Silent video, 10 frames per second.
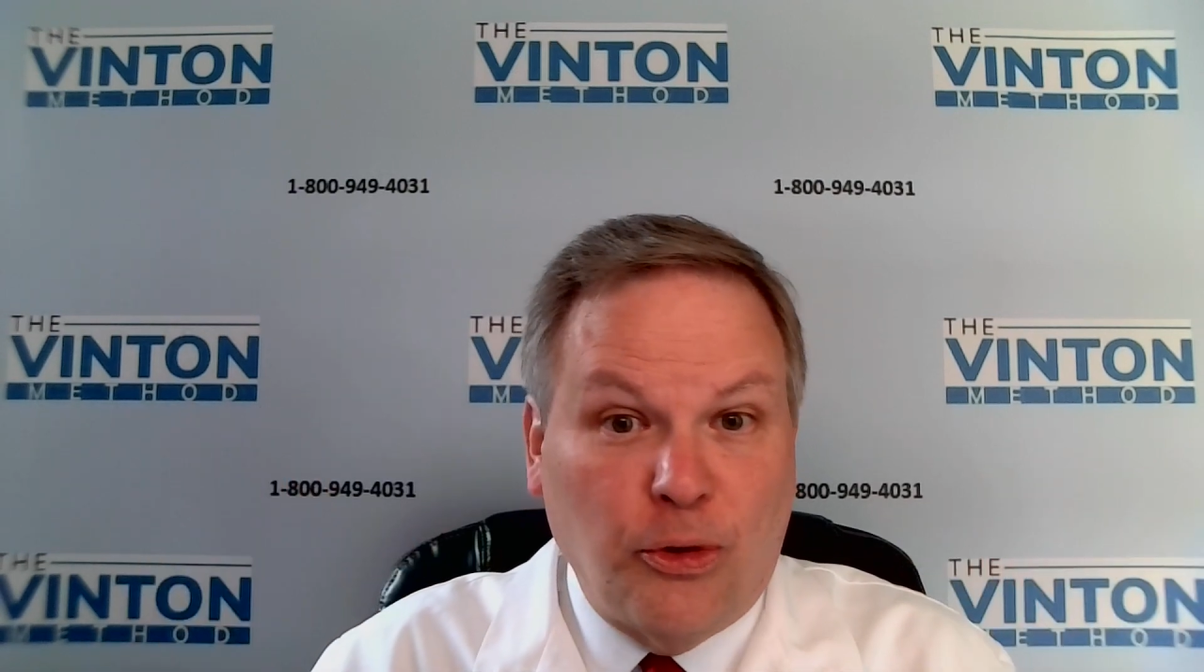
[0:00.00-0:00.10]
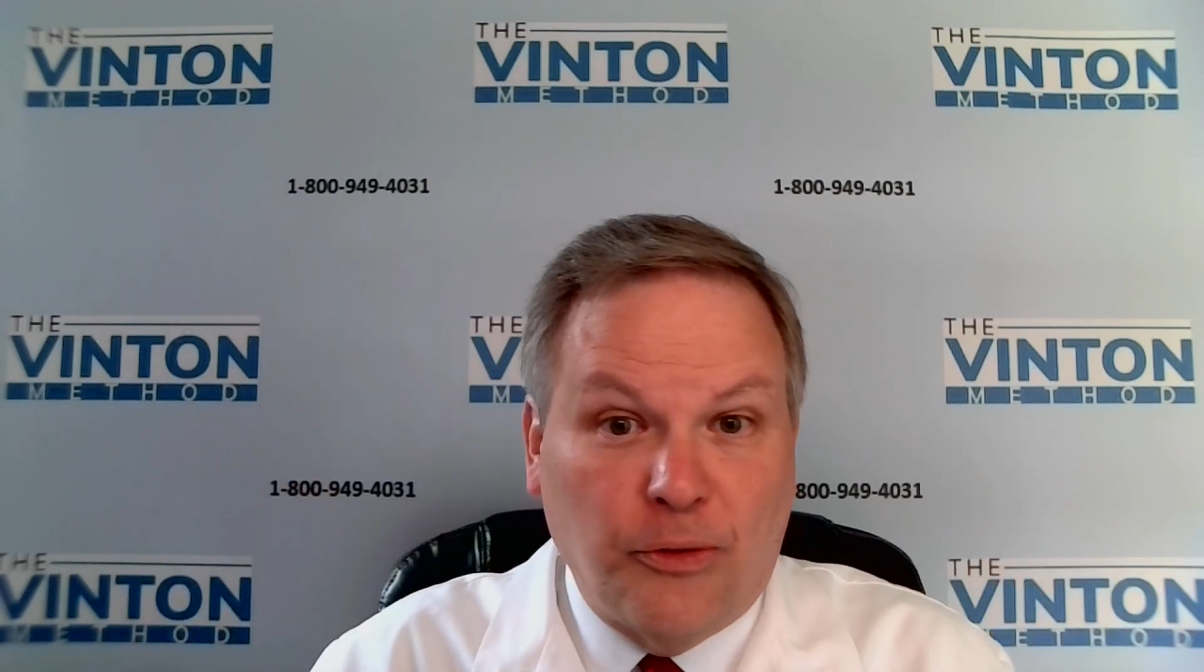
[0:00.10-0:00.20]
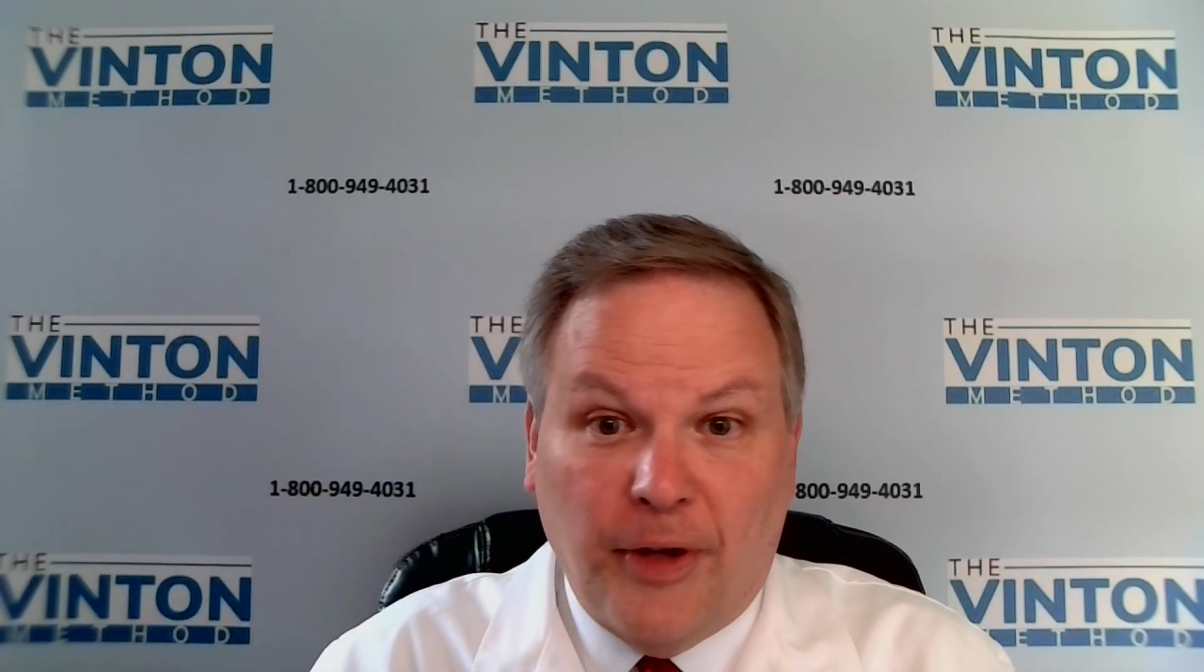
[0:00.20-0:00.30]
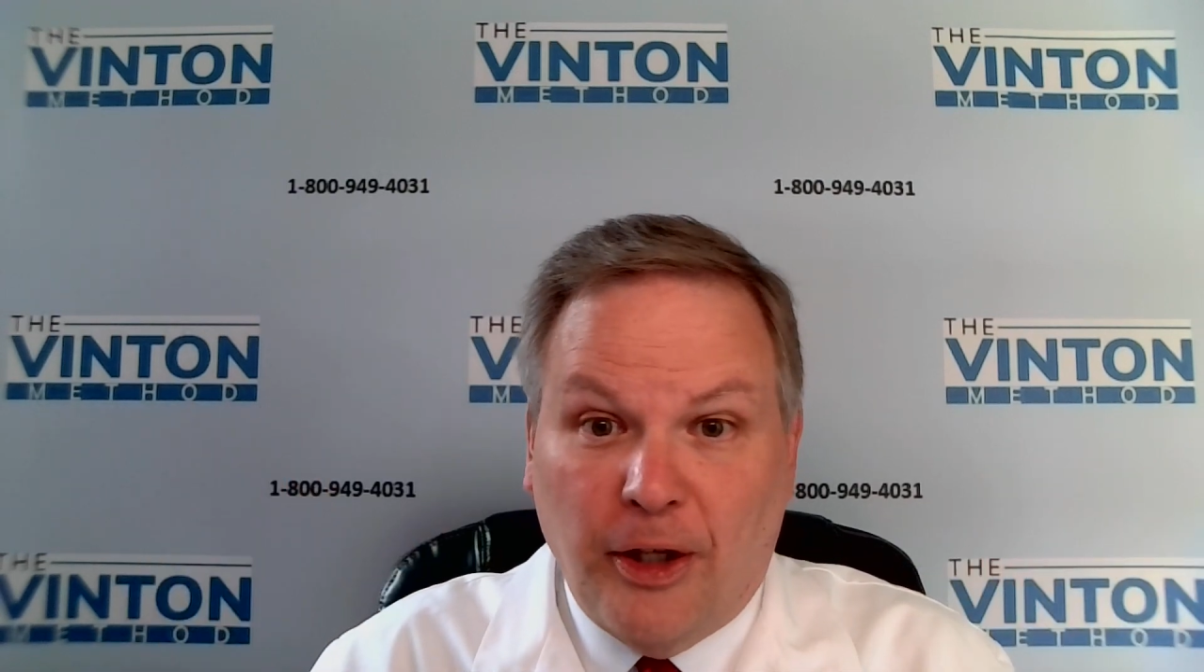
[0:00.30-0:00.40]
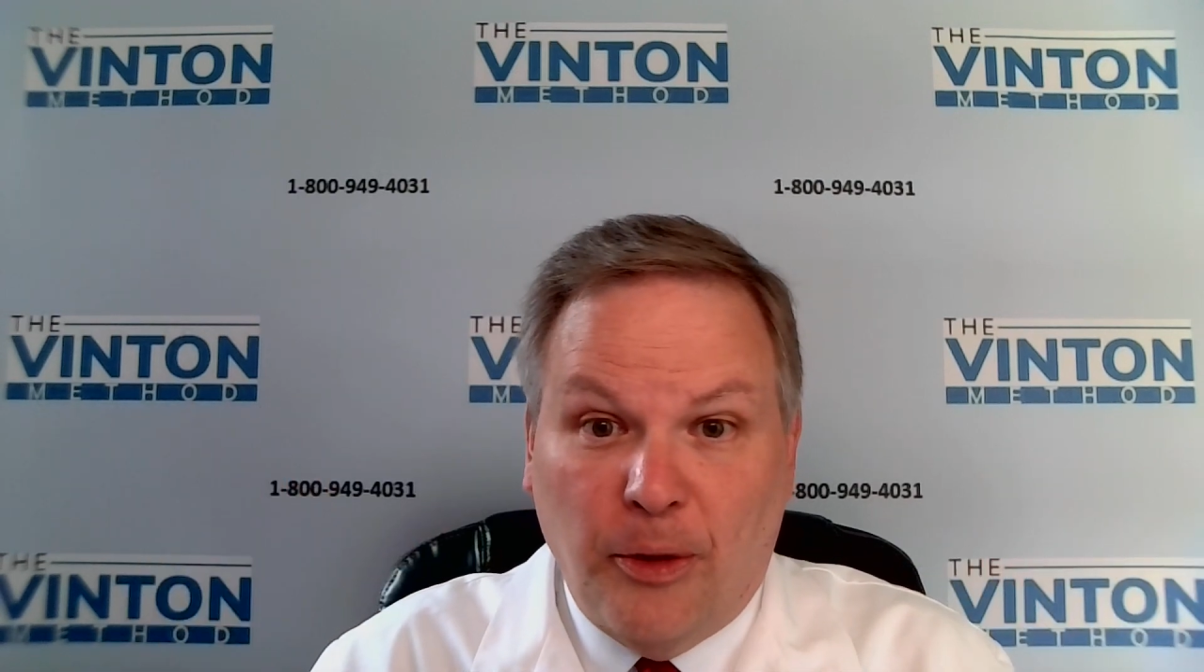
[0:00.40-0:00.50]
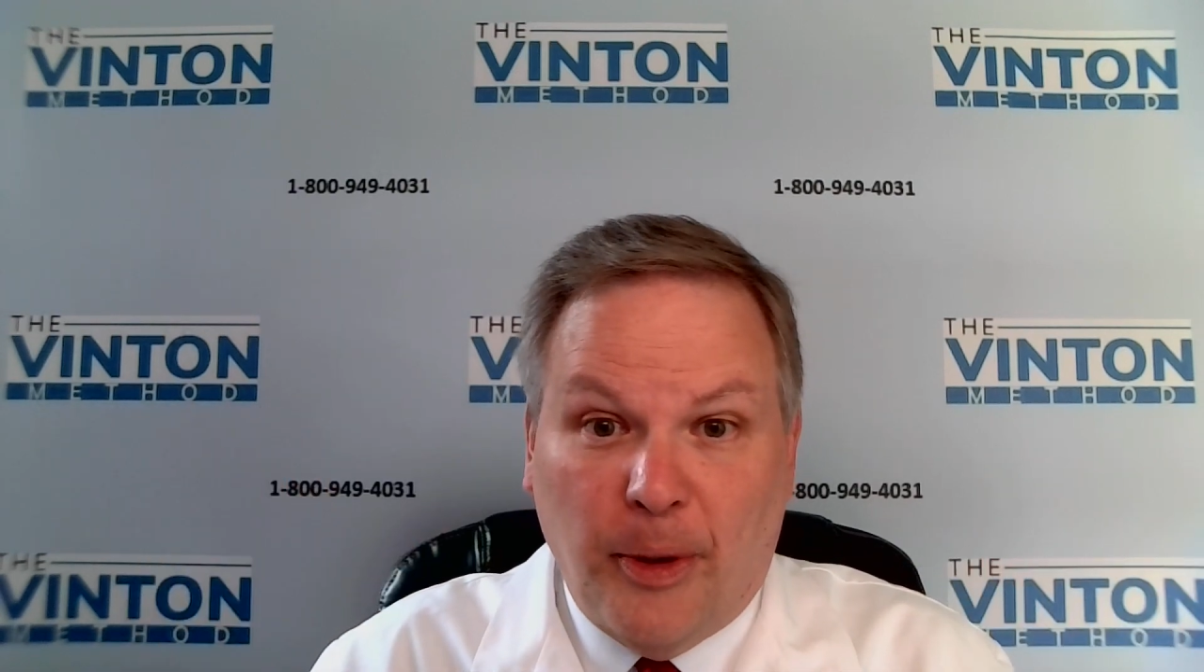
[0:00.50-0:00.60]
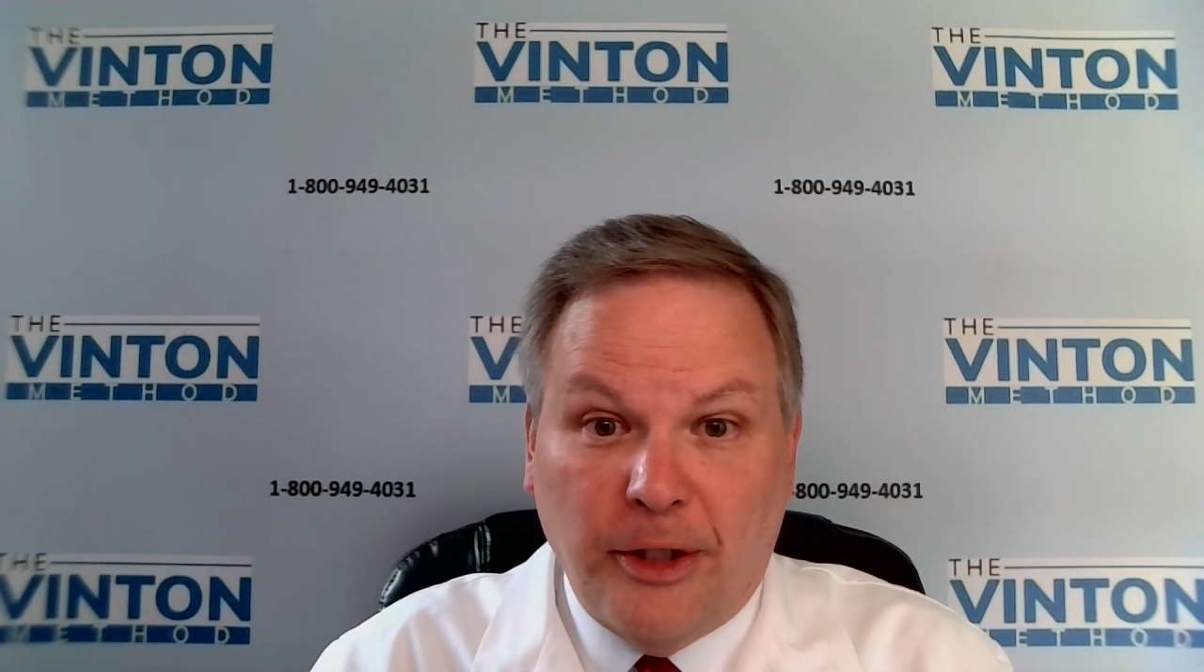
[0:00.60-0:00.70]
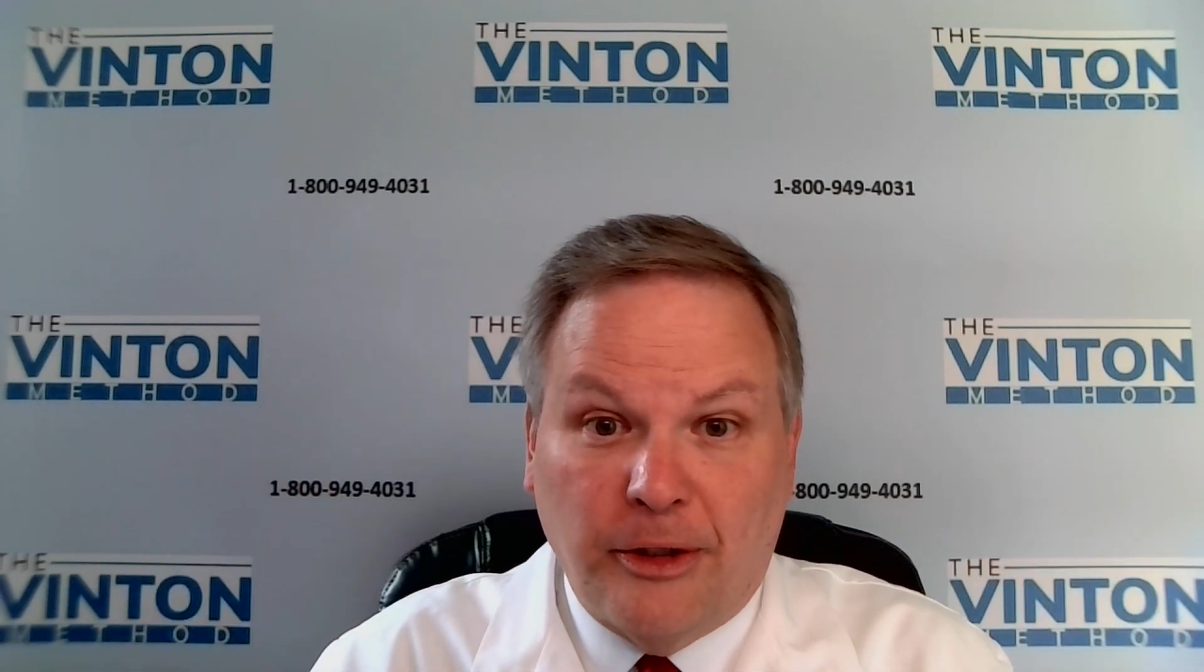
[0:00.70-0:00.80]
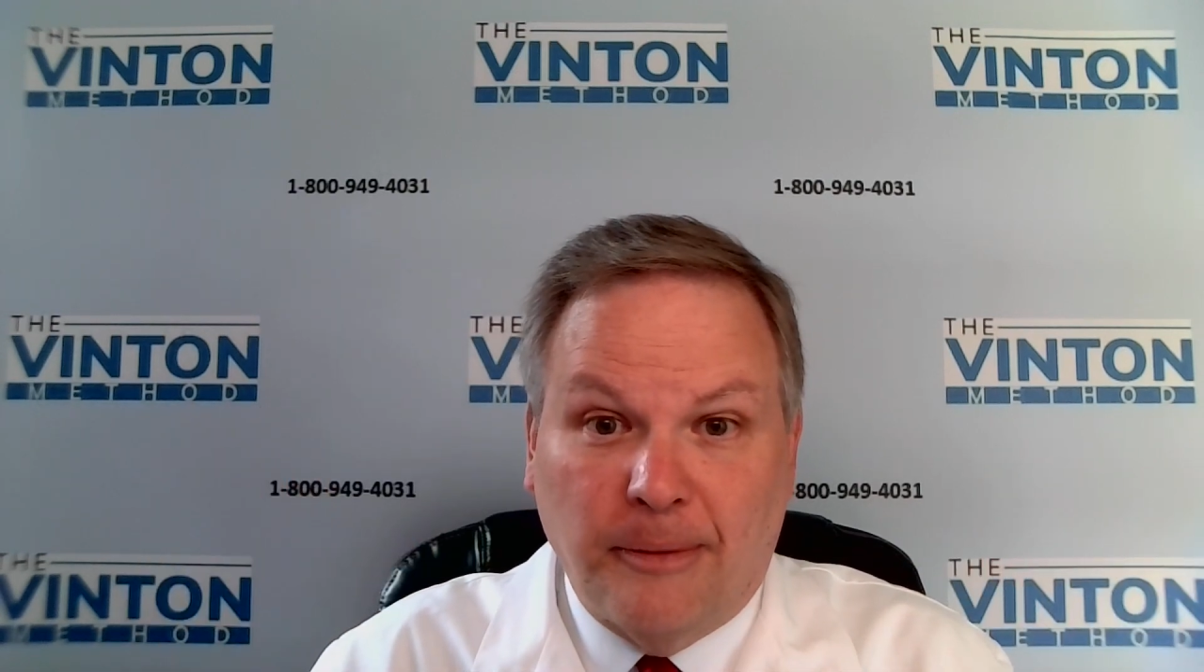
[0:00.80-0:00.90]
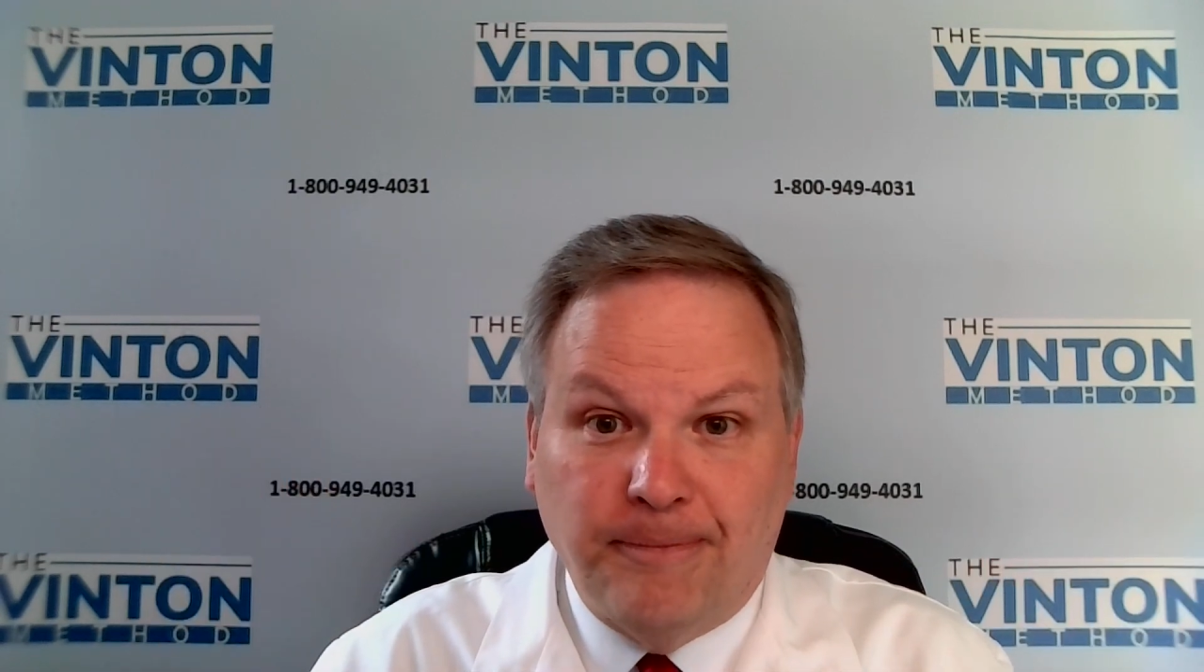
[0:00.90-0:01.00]

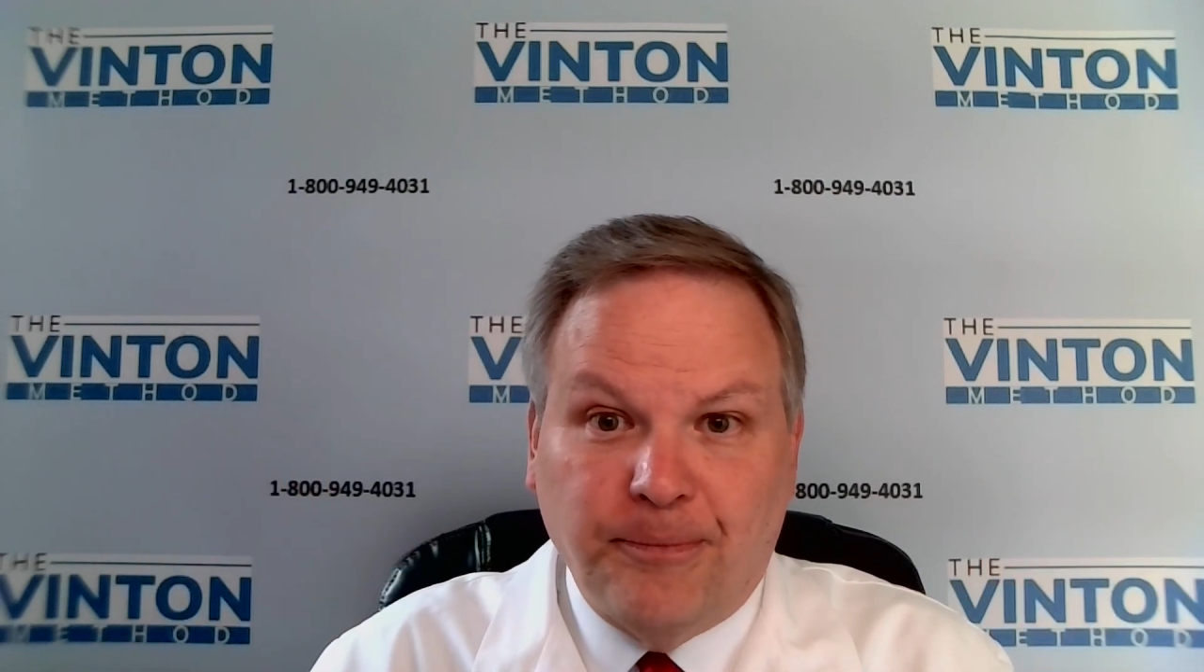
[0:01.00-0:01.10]
evaluation.